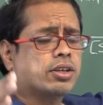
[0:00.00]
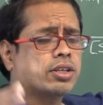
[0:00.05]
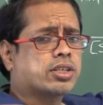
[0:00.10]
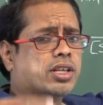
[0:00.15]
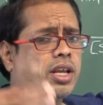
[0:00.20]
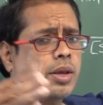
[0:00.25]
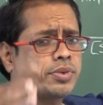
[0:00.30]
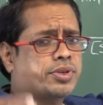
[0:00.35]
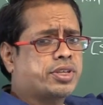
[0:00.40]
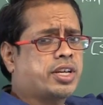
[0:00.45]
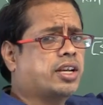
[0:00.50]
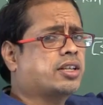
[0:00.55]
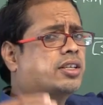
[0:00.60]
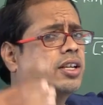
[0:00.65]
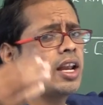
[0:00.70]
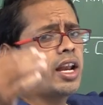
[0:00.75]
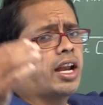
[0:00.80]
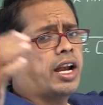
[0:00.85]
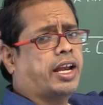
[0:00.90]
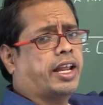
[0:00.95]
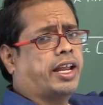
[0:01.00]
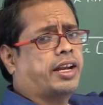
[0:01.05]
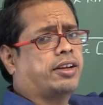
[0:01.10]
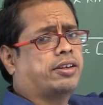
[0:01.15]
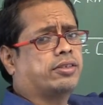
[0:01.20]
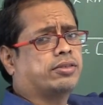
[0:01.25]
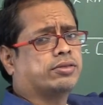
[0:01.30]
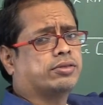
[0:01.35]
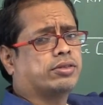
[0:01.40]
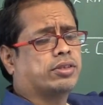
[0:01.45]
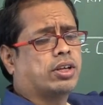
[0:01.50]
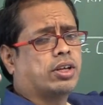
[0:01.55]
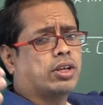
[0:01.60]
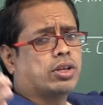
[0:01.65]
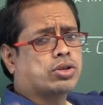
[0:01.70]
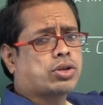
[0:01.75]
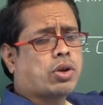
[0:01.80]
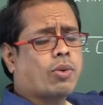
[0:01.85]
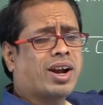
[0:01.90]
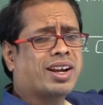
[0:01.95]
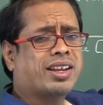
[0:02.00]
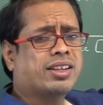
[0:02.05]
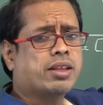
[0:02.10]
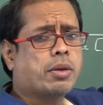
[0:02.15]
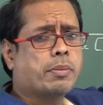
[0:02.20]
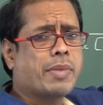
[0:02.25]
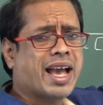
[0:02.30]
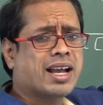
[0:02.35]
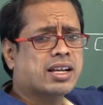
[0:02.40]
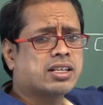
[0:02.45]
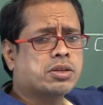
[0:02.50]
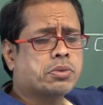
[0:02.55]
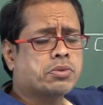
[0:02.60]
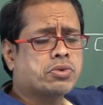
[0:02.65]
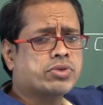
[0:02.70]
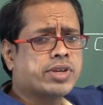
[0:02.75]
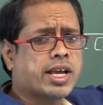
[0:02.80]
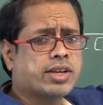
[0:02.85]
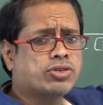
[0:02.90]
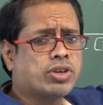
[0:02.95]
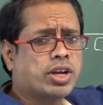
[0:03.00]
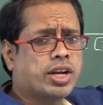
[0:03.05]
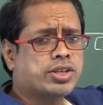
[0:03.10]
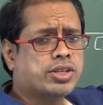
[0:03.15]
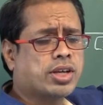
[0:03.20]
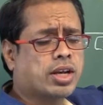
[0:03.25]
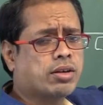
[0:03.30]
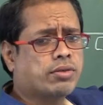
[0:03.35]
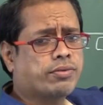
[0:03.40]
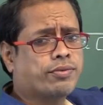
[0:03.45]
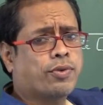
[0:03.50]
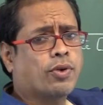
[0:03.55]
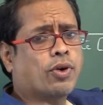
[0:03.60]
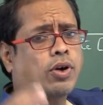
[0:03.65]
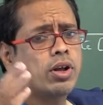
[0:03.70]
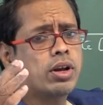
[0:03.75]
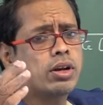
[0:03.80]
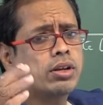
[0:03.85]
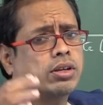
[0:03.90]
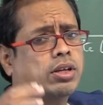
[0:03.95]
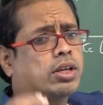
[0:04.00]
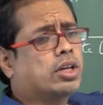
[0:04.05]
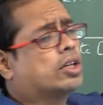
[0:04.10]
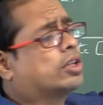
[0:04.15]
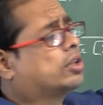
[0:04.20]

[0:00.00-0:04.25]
substrates are added. So what is the maximum saturation? 4.